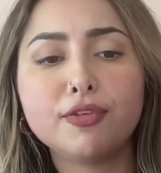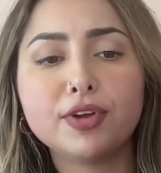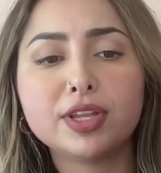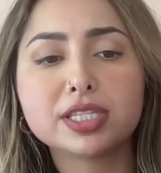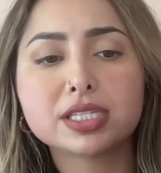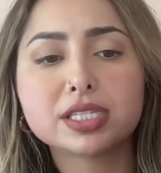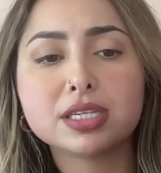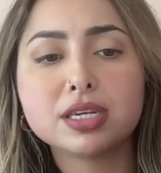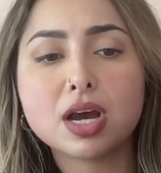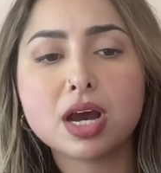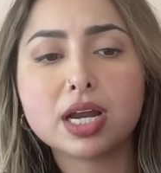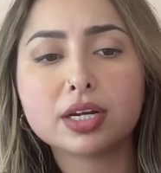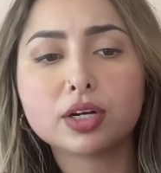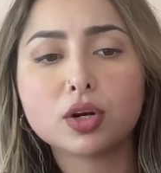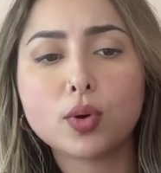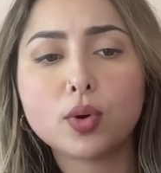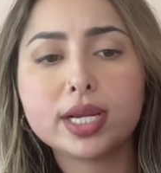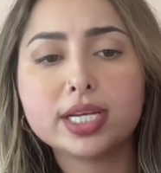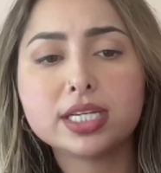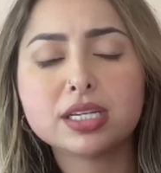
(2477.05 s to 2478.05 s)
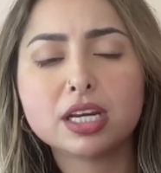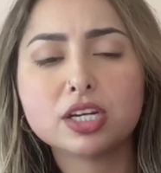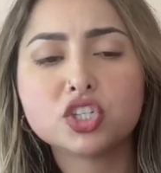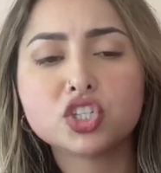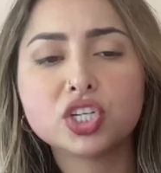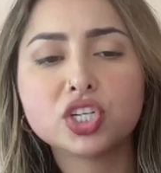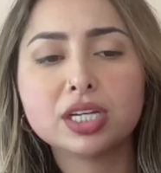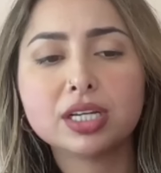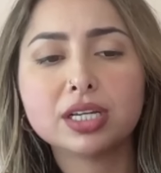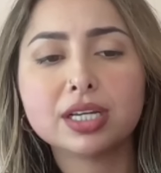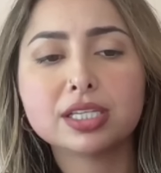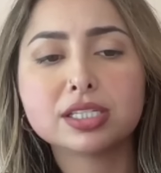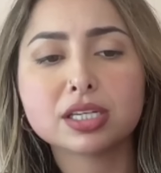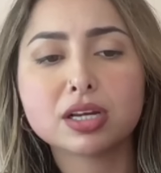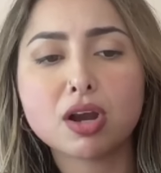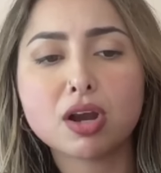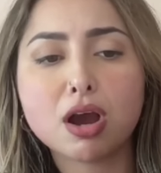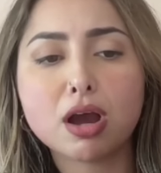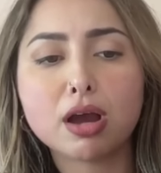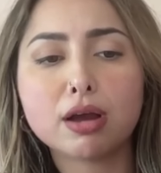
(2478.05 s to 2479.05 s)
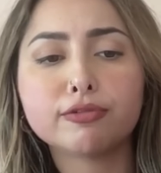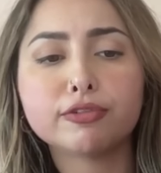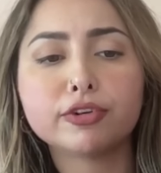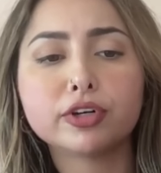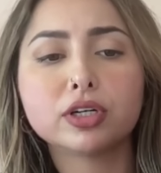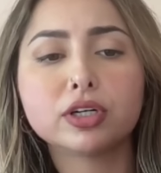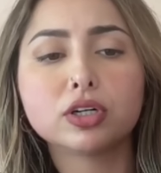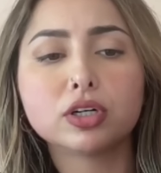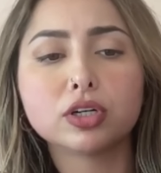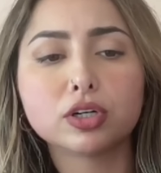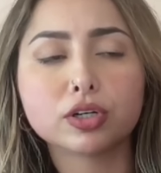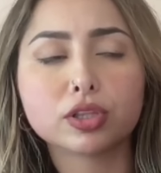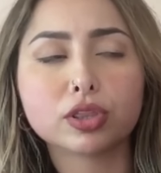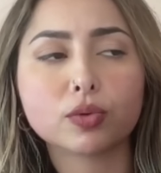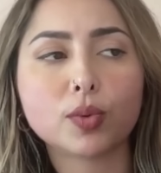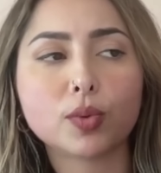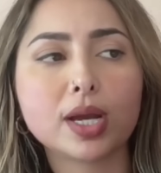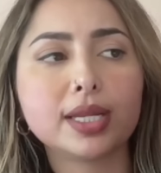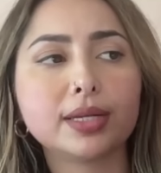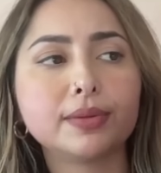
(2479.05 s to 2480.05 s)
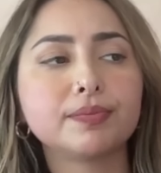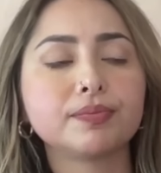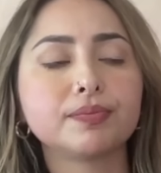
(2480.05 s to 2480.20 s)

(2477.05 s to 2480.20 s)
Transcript: it's not quite touching it's a kapha earth one